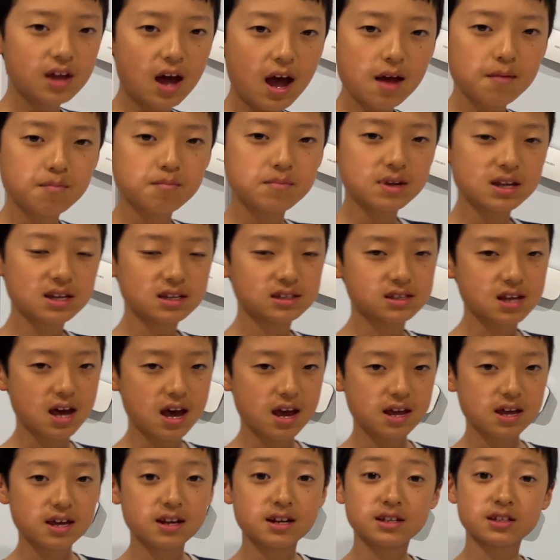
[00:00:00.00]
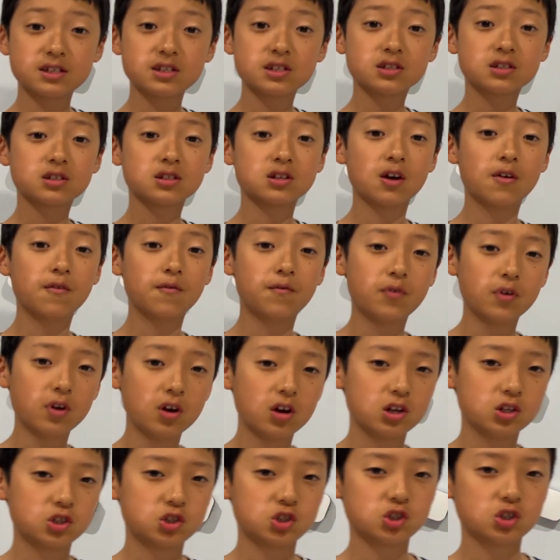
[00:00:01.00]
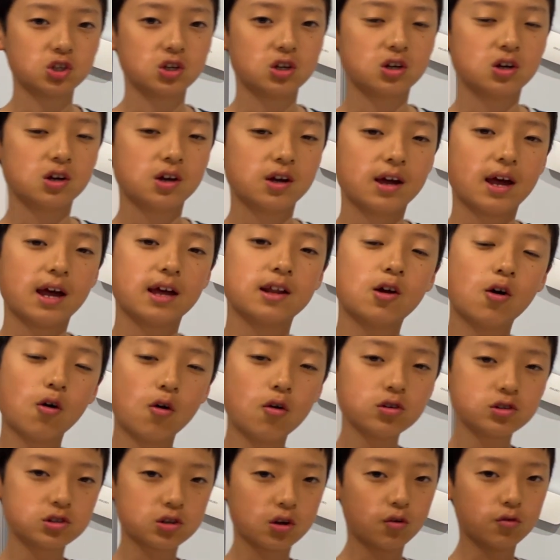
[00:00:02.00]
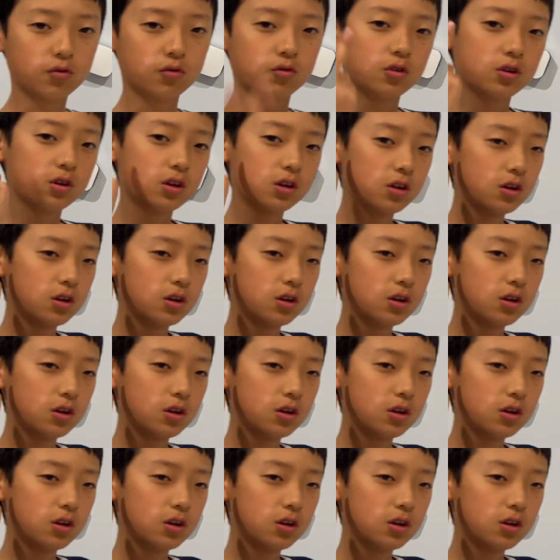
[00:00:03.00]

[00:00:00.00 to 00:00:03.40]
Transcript: that means that it is converge. And also,